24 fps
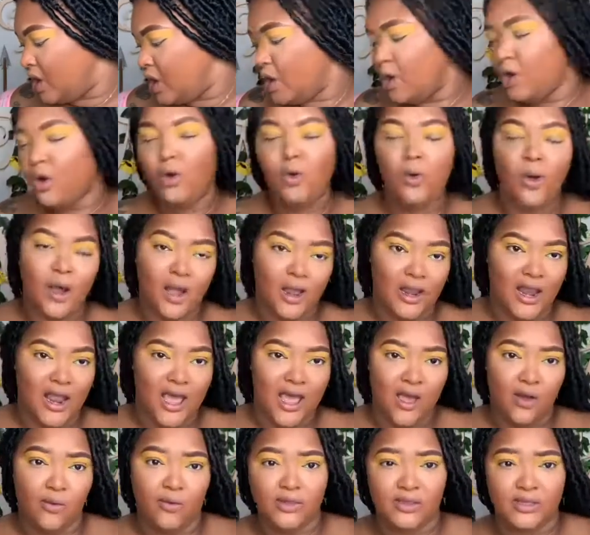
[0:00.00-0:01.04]
who are
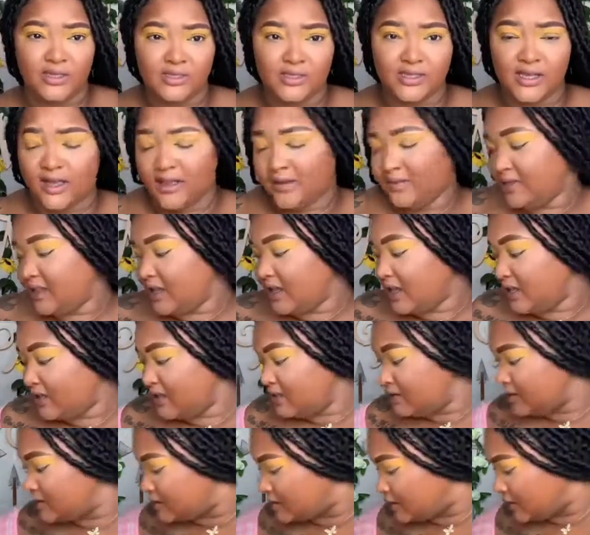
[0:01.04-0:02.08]
aligned with the same
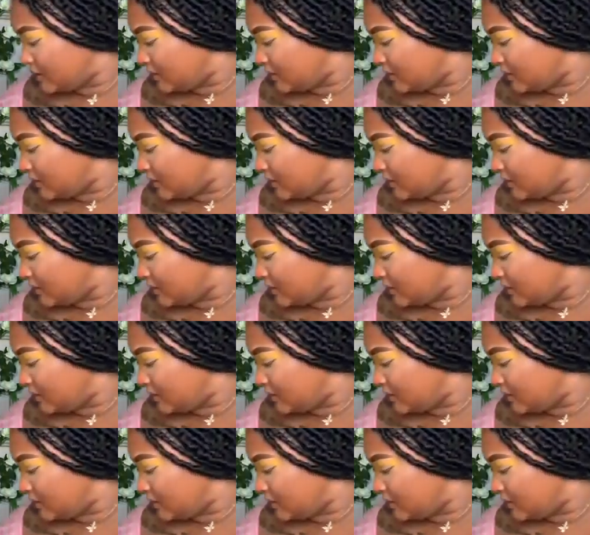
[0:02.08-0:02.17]
things. So,